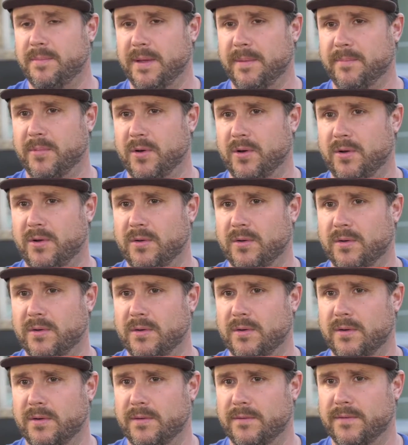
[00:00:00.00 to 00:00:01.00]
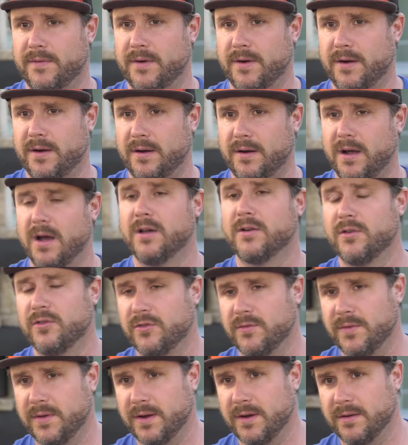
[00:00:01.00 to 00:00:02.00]
people for
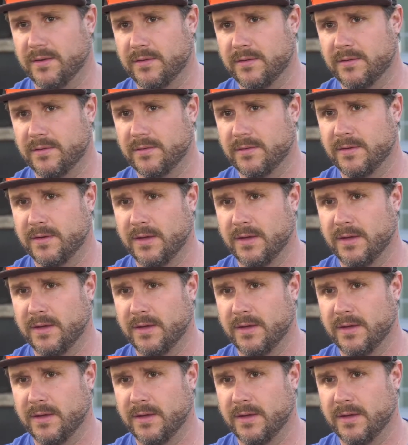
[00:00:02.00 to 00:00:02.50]
hundreds of years.